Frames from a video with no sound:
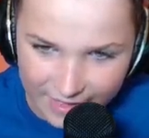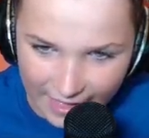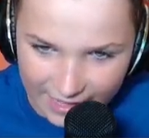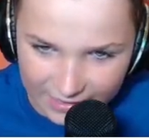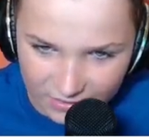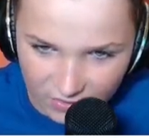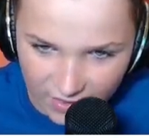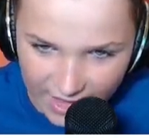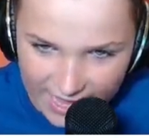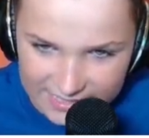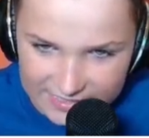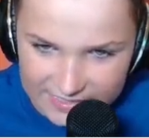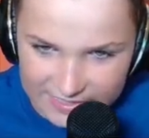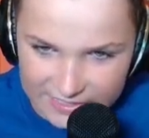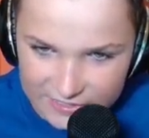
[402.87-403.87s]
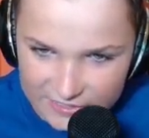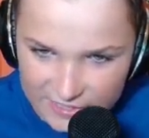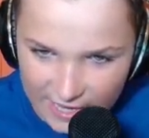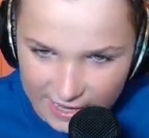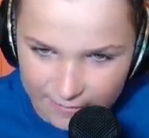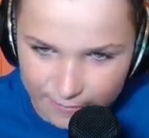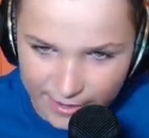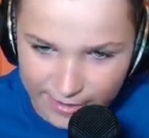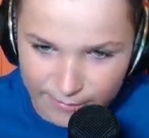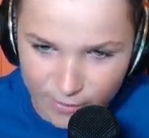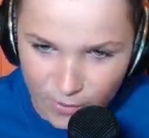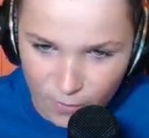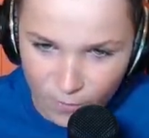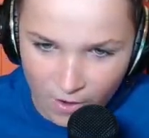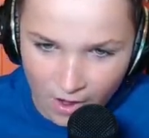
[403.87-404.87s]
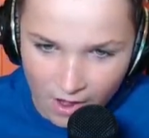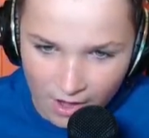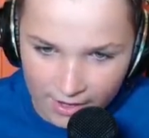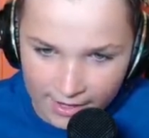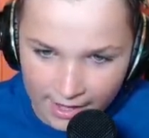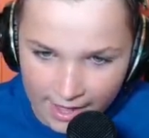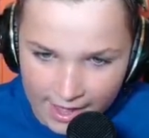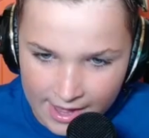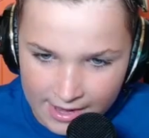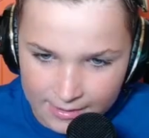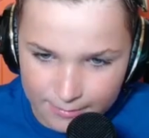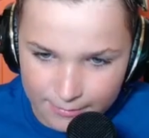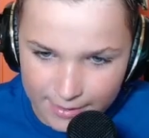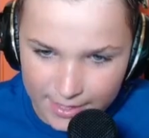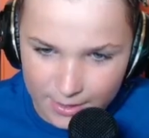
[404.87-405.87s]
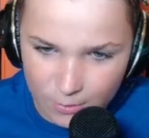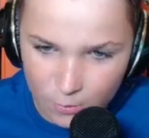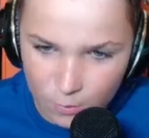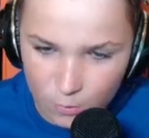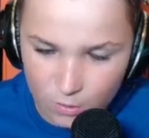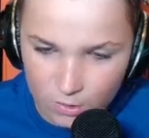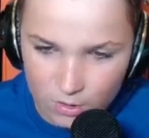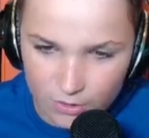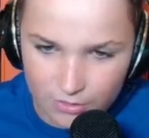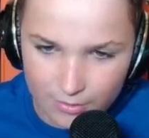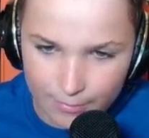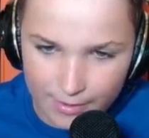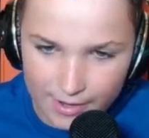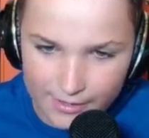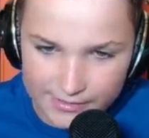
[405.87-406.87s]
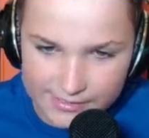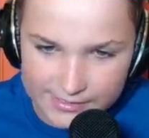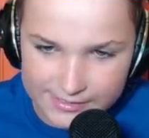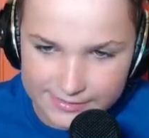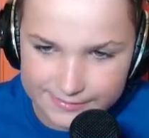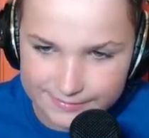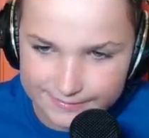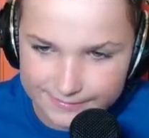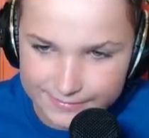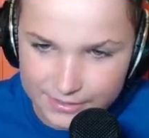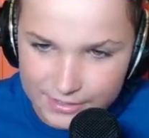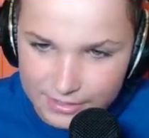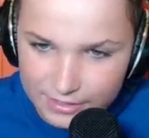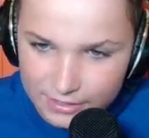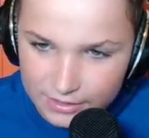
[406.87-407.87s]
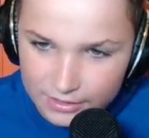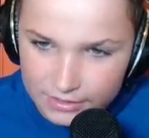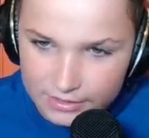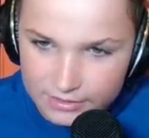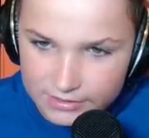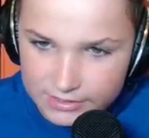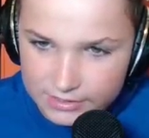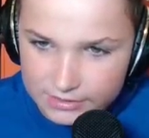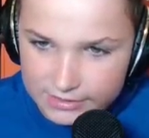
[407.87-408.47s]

And glasses, and my mohawk, and my whole other body. And my hat is.